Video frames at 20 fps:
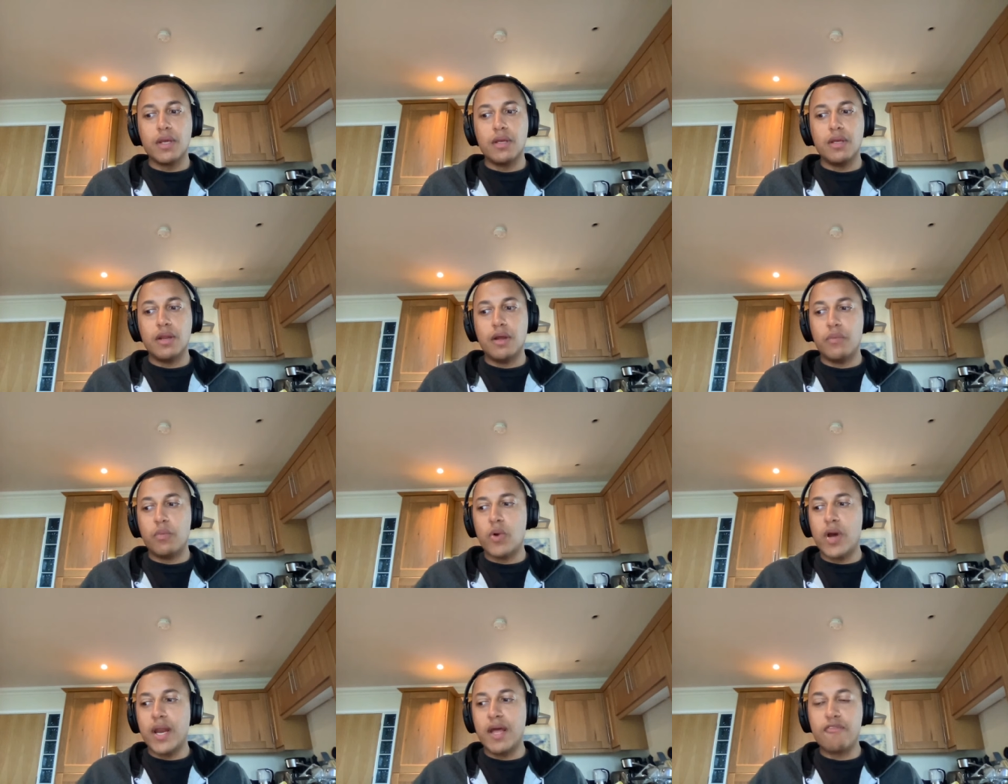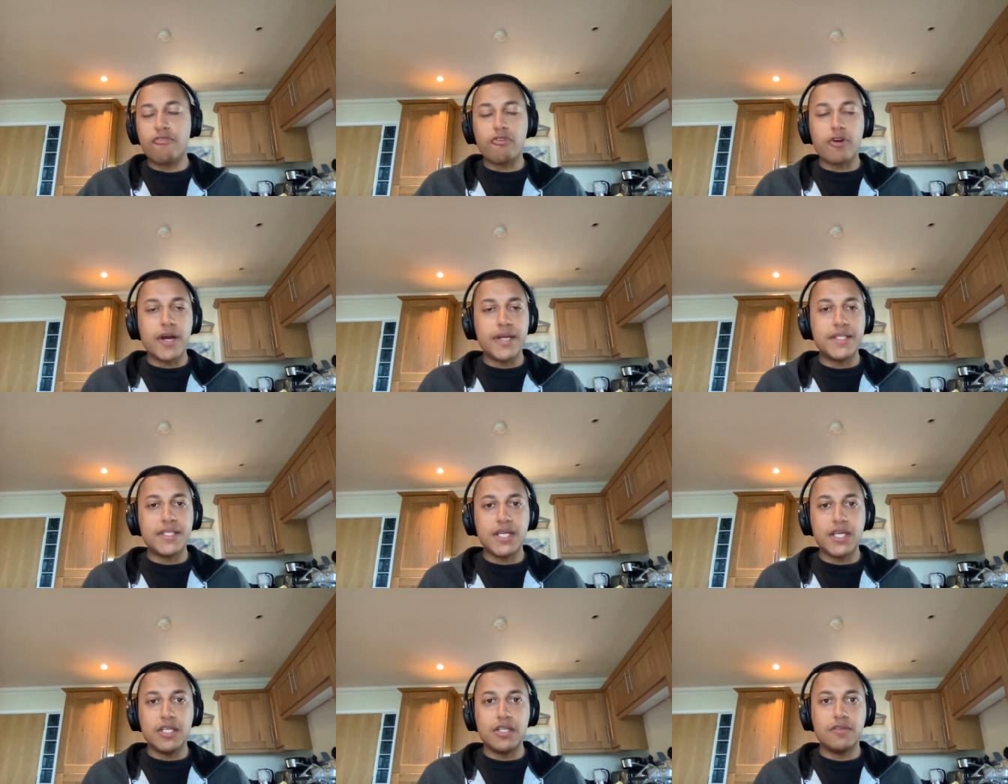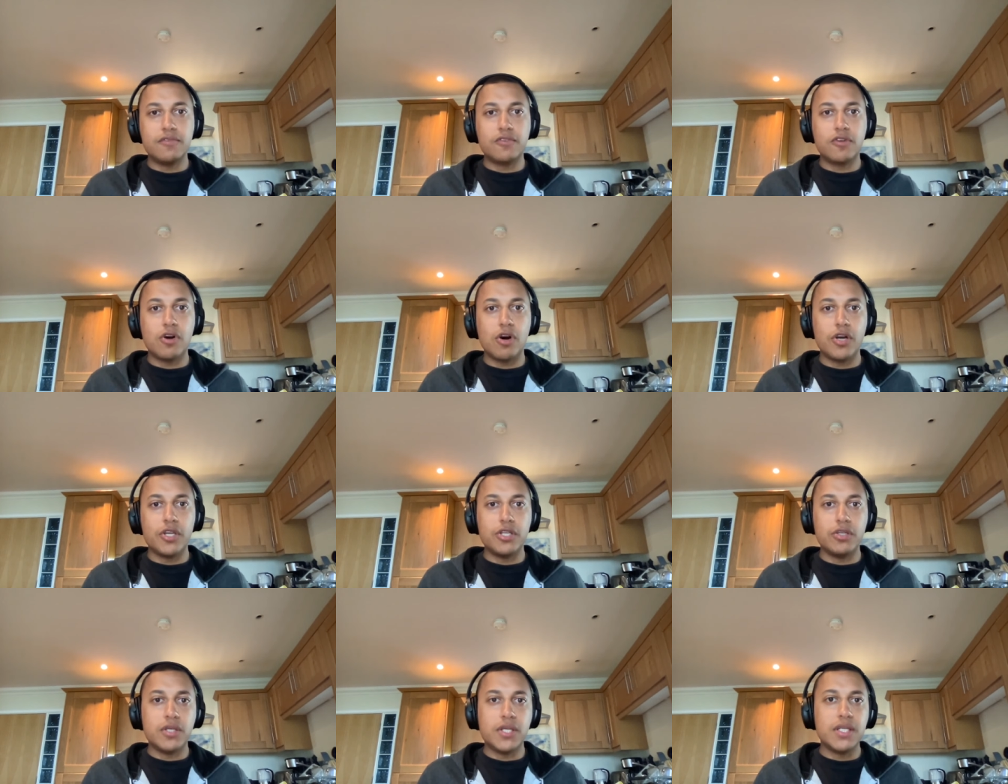you know whatever idea you've
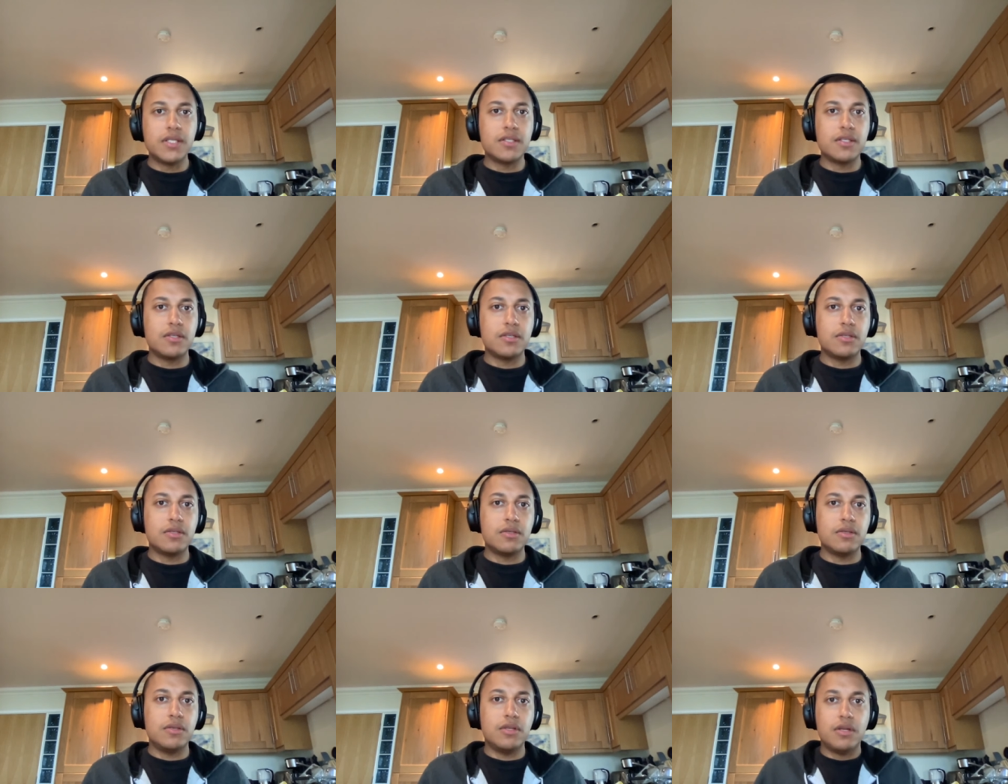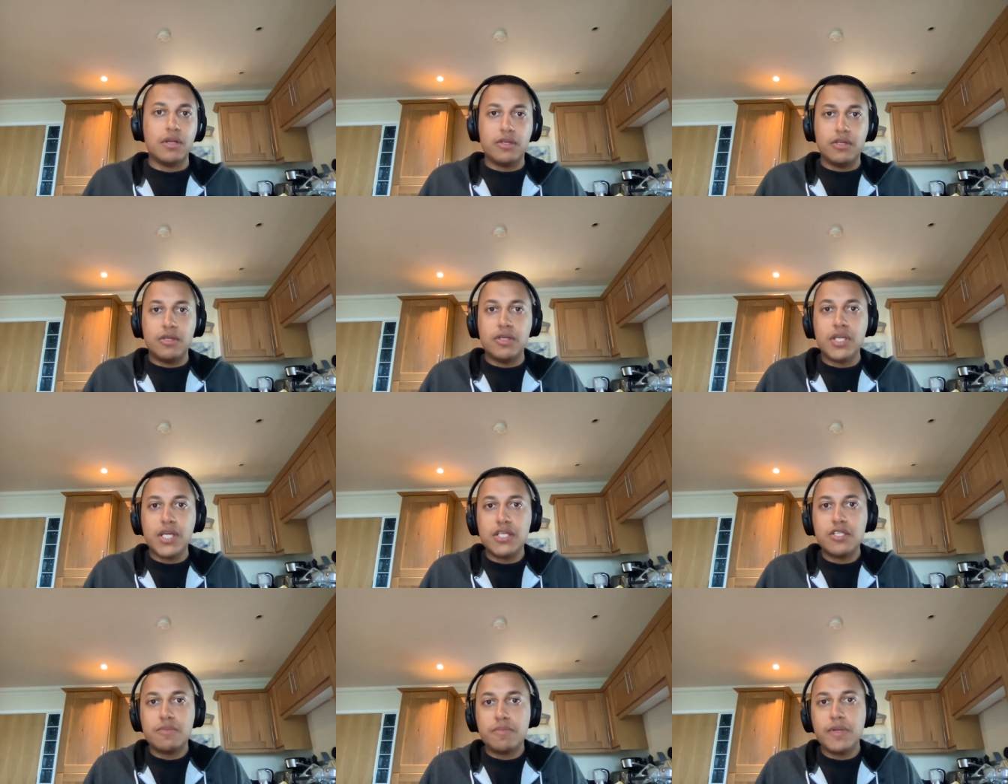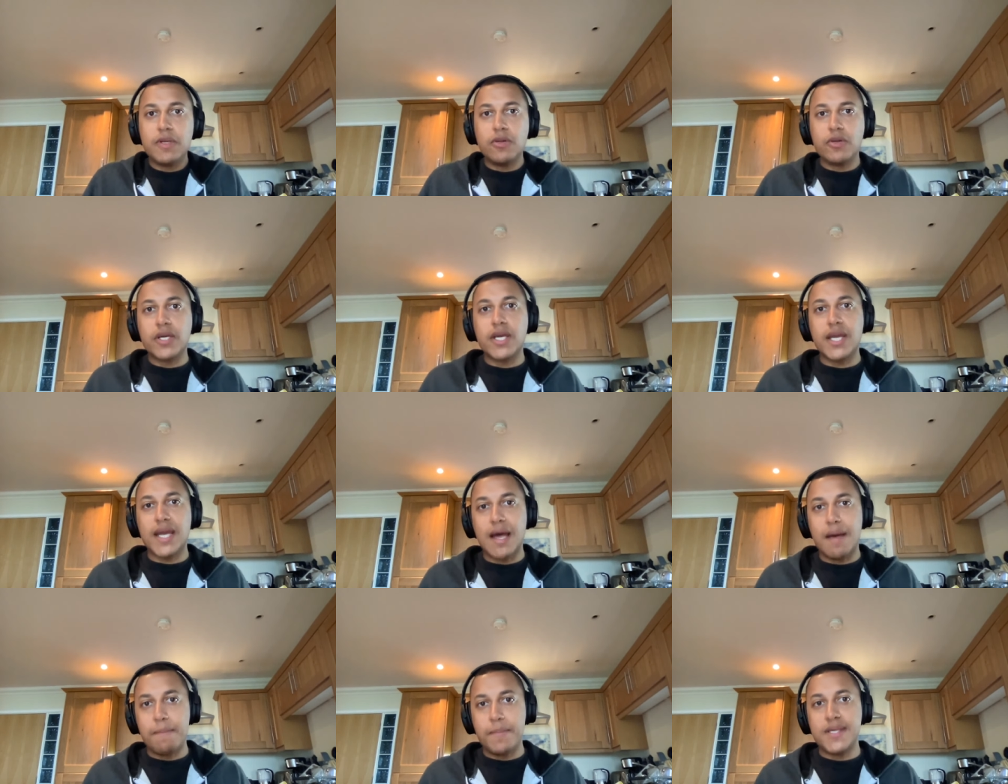got you need to you know you need to be
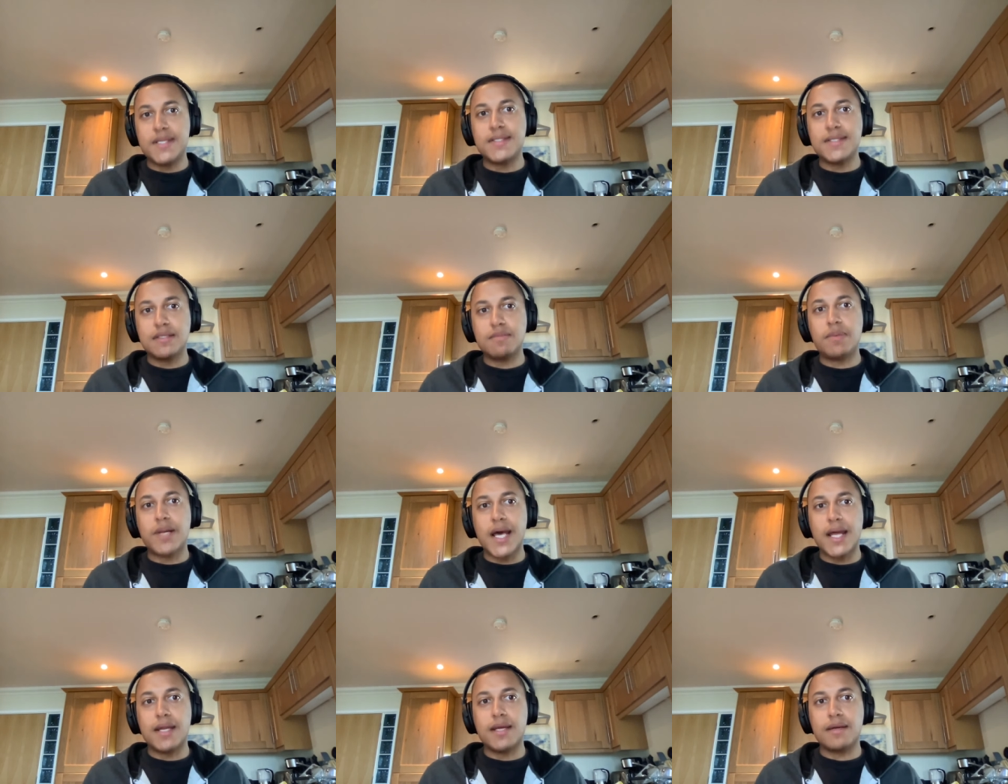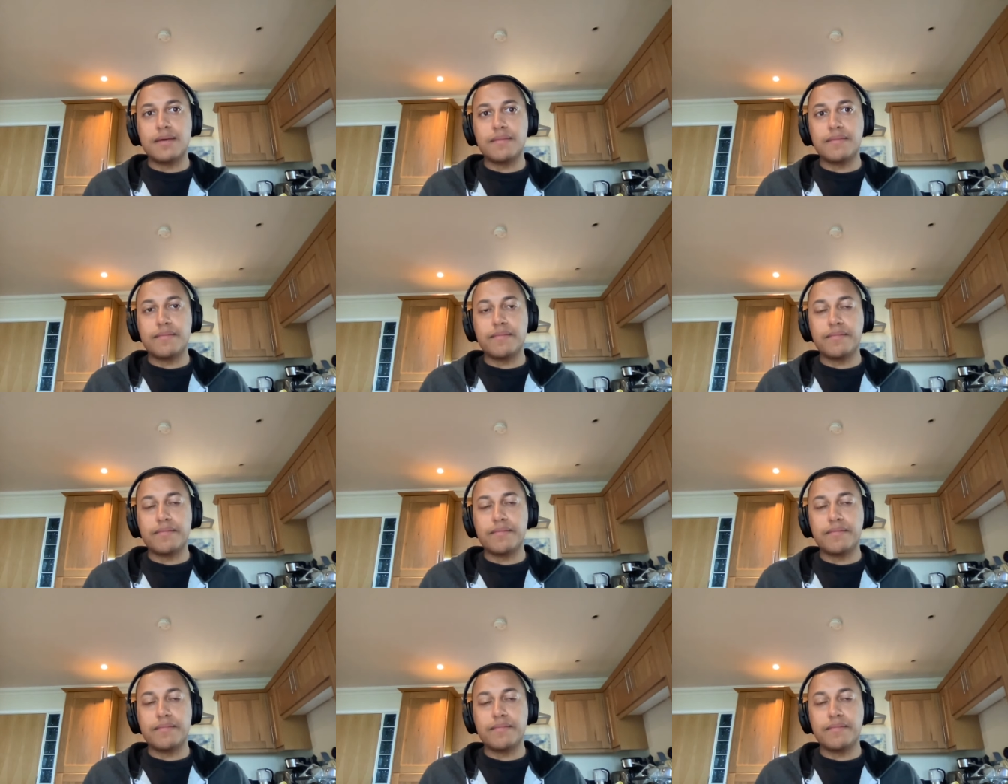looking at business planning